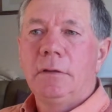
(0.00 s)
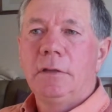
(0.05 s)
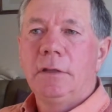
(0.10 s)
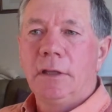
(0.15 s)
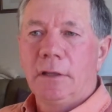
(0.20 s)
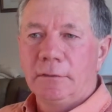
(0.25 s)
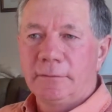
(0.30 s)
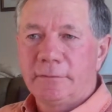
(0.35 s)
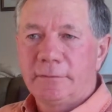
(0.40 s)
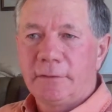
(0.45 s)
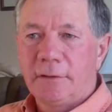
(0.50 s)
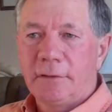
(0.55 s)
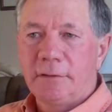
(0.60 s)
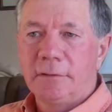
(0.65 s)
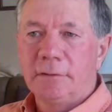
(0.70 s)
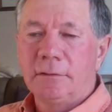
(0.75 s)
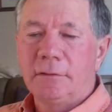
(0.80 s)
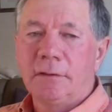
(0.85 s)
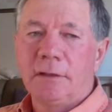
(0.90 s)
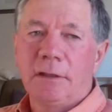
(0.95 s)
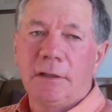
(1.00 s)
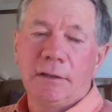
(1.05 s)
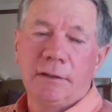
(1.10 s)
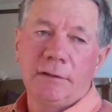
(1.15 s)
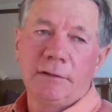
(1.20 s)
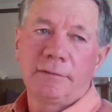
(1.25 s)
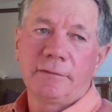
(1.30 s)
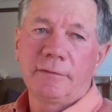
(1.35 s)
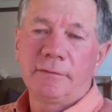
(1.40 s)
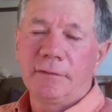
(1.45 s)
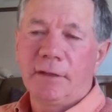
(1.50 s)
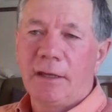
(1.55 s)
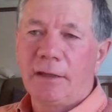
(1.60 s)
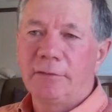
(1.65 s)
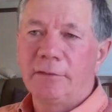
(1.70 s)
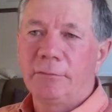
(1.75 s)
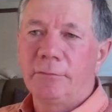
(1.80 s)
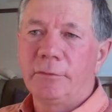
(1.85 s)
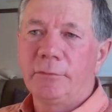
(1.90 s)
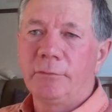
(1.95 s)
Yes, and this is
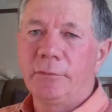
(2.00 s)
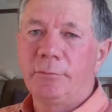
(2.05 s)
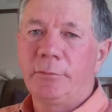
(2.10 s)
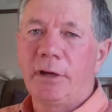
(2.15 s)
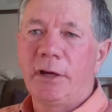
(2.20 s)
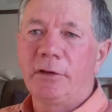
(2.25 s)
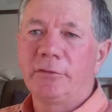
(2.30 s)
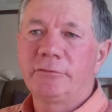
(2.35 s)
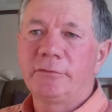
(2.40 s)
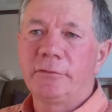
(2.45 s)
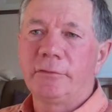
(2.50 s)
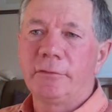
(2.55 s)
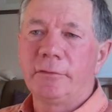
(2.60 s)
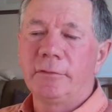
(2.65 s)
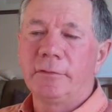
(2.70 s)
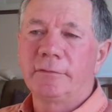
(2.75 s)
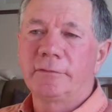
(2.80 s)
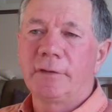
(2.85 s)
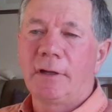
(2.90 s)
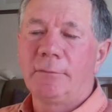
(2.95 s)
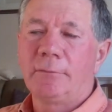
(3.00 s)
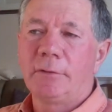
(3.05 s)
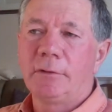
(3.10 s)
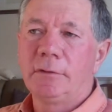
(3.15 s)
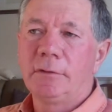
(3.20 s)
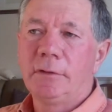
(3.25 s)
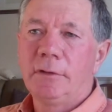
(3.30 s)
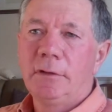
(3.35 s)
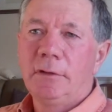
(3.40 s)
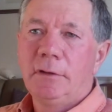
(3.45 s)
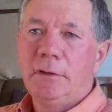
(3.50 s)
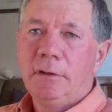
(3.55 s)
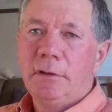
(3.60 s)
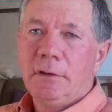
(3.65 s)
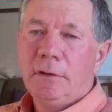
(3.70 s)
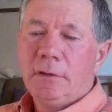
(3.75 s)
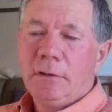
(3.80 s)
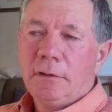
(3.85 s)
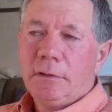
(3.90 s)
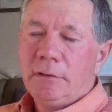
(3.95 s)
land that we would pasture through the summer.
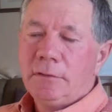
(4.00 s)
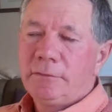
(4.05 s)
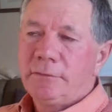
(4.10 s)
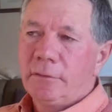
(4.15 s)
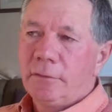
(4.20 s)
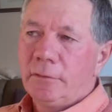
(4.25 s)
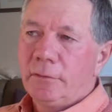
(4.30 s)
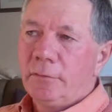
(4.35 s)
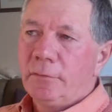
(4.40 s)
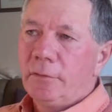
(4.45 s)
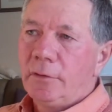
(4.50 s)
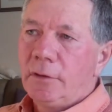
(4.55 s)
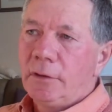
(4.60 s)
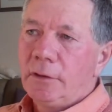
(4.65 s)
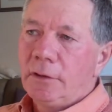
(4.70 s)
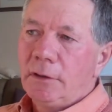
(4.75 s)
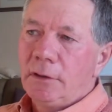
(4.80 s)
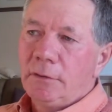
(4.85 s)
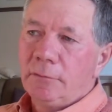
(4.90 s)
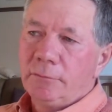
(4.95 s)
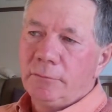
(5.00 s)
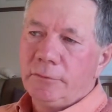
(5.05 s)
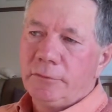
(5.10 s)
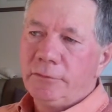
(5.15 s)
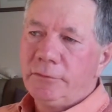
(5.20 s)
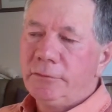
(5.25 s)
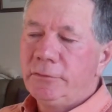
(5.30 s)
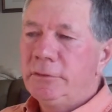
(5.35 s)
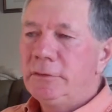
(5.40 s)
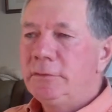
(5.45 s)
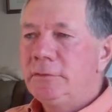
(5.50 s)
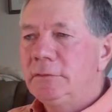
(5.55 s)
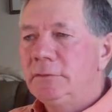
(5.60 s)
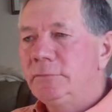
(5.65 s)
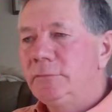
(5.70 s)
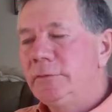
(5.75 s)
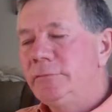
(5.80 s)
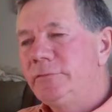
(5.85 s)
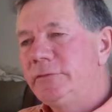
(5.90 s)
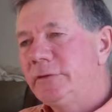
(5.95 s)
So we've
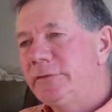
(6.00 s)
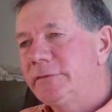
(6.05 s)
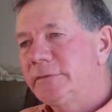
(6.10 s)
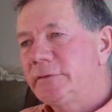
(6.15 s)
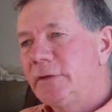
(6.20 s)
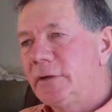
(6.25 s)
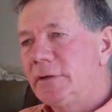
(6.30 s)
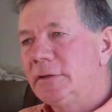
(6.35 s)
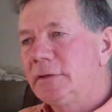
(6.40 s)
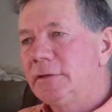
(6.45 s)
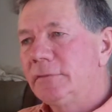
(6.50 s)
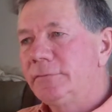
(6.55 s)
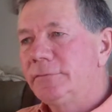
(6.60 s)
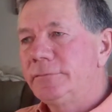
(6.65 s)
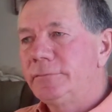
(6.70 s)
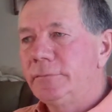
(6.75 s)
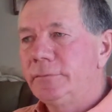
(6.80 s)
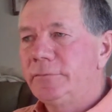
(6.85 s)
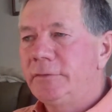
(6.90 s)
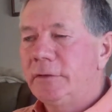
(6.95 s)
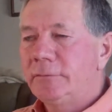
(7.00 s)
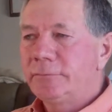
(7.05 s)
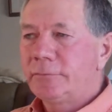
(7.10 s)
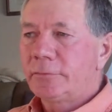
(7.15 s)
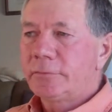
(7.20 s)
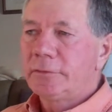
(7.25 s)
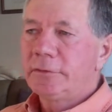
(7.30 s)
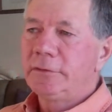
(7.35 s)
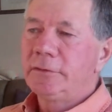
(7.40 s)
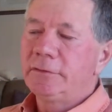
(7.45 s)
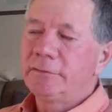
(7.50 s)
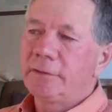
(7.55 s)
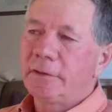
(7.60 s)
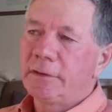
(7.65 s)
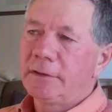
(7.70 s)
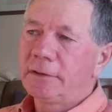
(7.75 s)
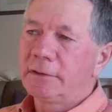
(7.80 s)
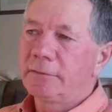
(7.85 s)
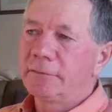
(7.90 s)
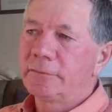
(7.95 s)
just started, we've done 4 years, I
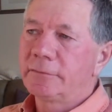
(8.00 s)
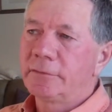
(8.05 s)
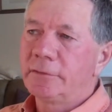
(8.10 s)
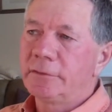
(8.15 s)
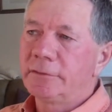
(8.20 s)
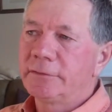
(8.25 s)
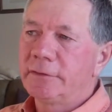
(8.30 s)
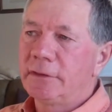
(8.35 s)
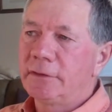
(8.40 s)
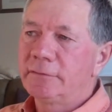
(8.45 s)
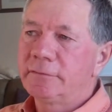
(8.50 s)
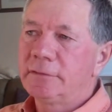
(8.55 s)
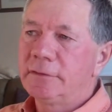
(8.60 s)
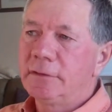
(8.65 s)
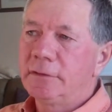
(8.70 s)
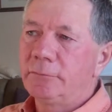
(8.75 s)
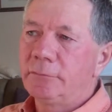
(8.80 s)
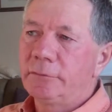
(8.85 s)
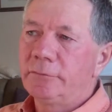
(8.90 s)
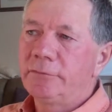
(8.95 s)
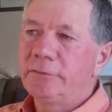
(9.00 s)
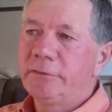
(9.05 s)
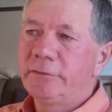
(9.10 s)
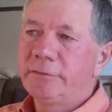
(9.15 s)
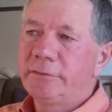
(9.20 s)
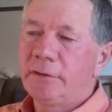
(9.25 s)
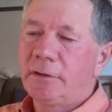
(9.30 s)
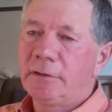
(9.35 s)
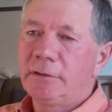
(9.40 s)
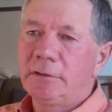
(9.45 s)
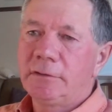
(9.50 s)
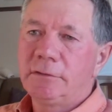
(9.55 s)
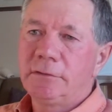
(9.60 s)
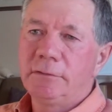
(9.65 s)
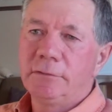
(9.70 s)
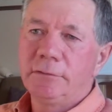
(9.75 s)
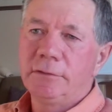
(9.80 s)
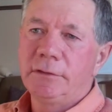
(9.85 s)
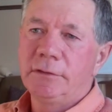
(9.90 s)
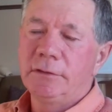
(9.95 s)
think, of soil testing, and we've just started
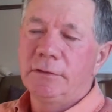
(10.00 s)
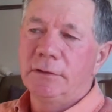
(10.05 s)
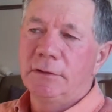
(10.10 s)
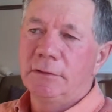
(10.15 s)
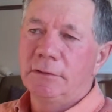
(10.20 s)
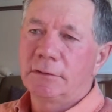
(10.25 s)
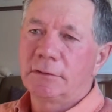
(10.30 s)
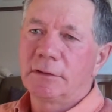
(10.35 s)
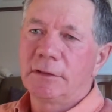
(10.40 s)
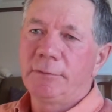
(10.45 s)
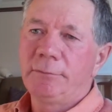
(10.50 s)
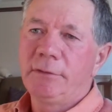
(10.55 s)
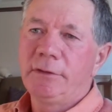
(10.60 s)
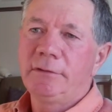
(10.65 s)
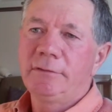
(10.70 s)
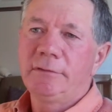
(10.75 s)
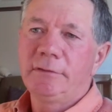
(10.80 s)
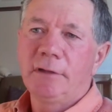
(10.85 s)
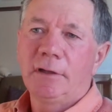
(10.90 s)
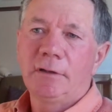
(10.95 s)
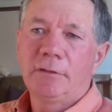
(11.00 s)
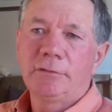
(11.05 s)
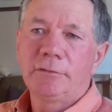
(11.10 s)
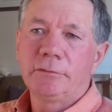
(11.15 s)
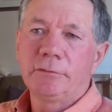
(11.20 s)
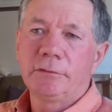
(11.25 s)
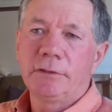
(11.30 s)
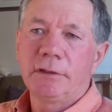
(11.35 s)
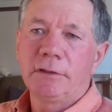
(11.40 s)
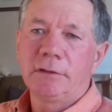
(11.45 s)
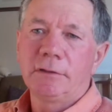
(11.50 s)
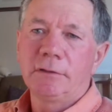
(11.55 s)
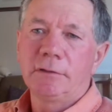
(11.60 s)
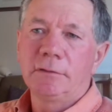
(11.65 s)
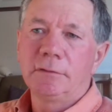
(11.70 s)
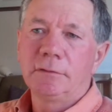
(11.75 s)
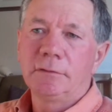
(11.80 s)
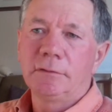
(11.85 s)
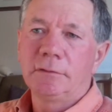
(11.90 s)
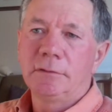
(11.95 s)
doing clippings now to get
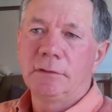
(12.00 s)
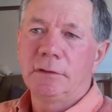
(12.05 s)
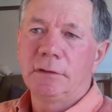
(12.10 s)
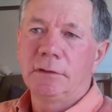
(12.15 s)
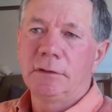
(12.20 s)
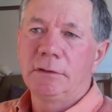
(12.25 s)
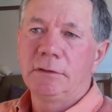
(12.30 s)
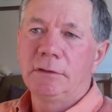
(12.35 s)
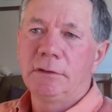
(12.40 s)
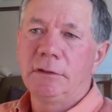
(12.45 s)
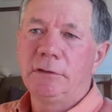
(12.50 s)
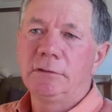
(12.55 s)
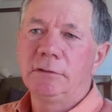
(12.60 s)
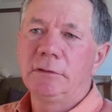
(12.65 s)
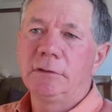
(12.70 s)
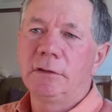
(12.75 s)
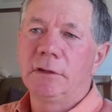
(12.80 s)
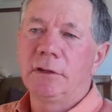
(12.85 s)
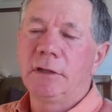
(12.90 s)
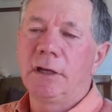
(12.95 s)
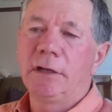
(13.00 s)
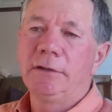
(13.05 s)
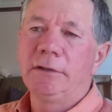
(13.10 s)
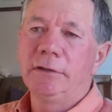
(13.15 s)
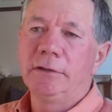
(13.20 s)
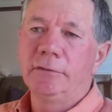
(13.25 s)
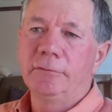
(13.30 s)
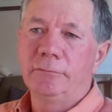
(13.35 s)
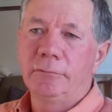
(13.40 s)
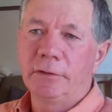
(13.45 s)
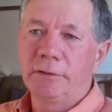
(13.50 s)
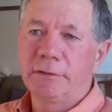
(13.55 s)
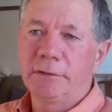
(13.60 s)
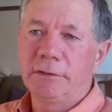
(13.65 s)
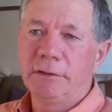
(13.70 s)
an idea of what